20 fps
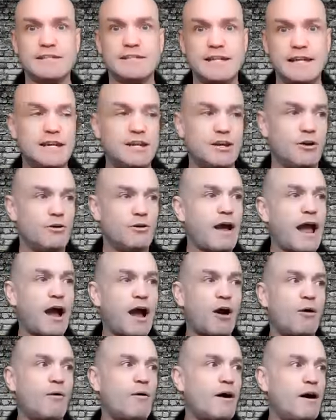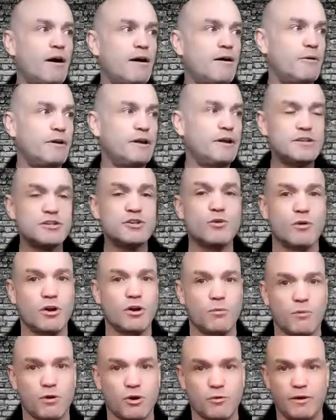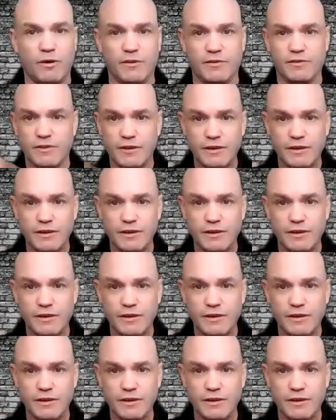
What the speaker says: see, how easy you are to work with.